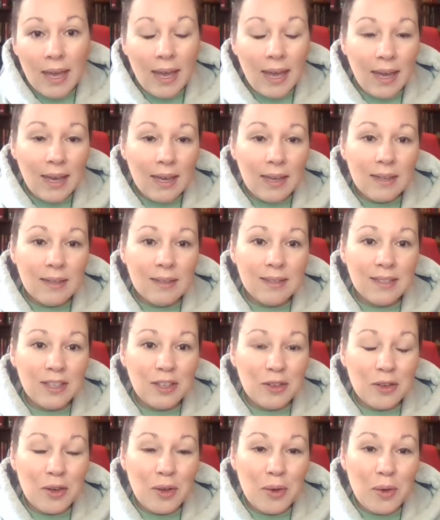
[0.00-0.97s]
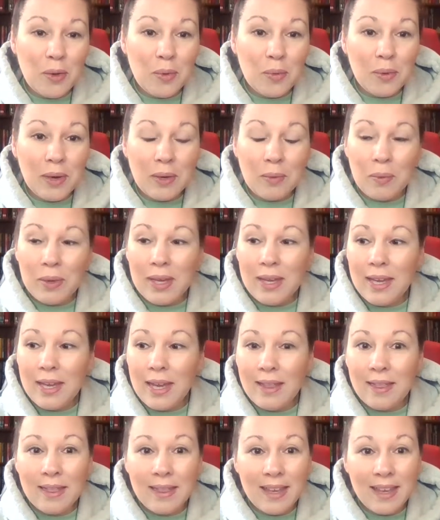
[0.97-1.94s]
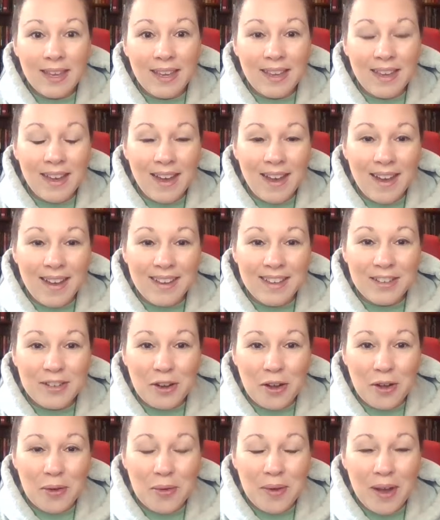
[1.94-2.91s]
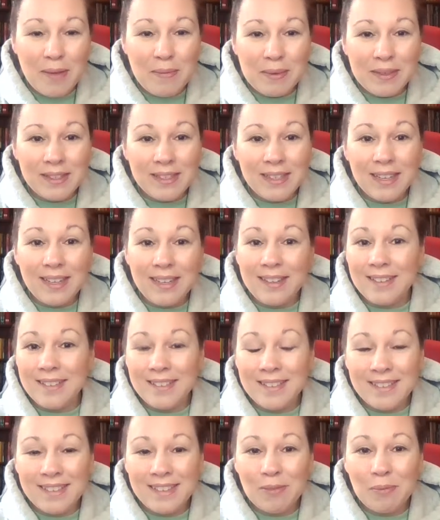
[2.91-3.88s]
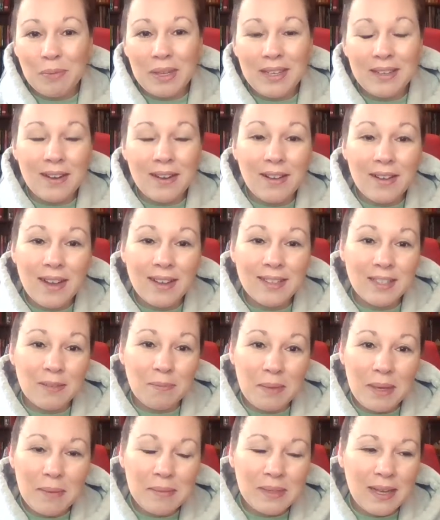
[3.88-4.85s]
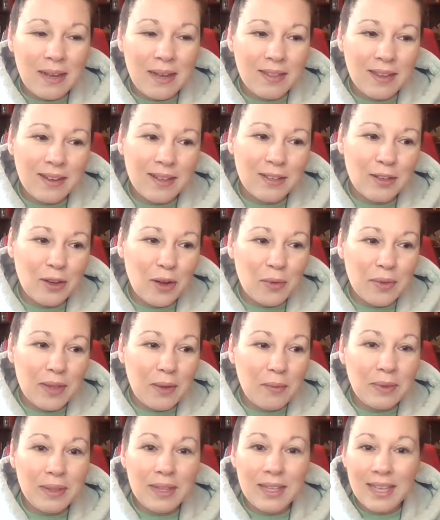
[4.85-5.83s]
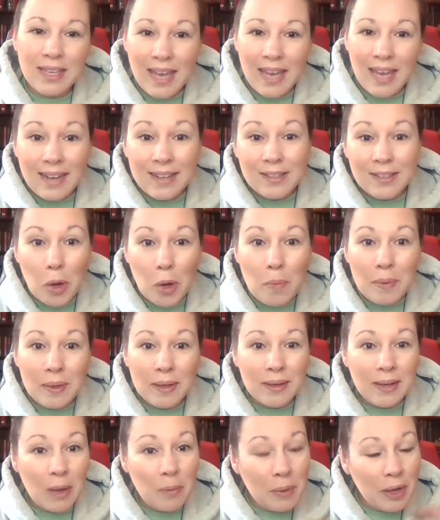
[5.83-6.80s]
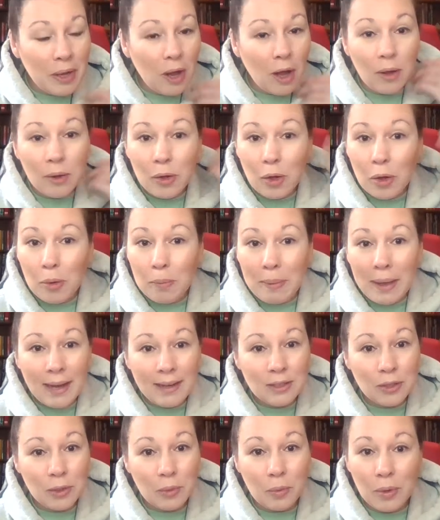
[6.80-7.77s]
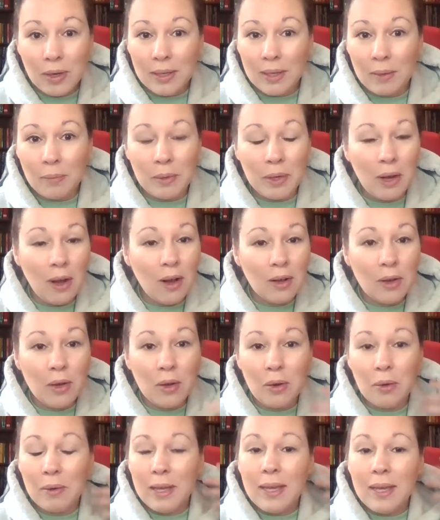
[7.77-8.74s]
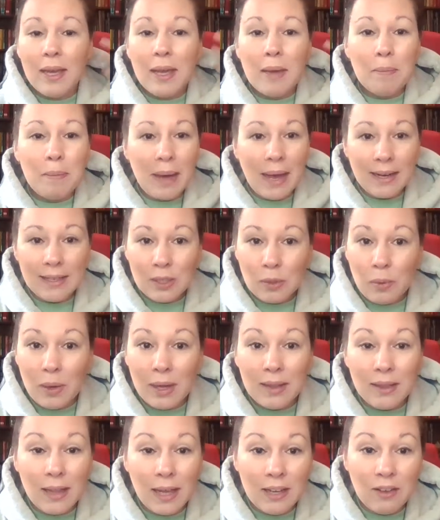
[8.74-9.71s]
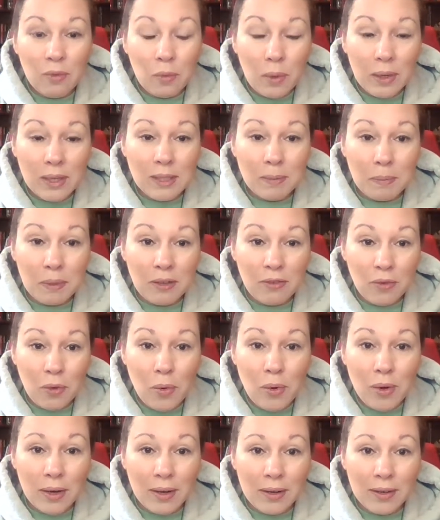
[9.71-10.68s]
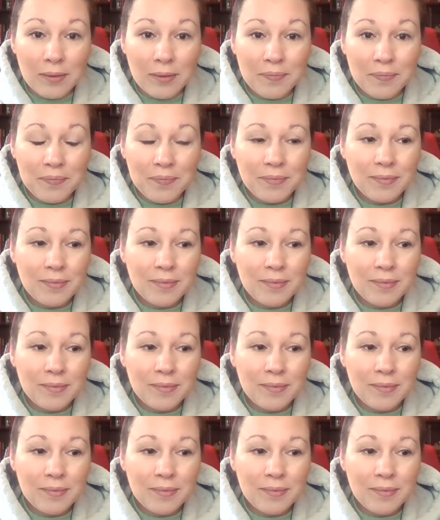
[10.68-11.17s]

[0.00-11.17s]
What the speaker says: And, when we get the, I've been seeing all kinds of memes out there, that when the gate is open and we all go back to work and we all go back to what life was before,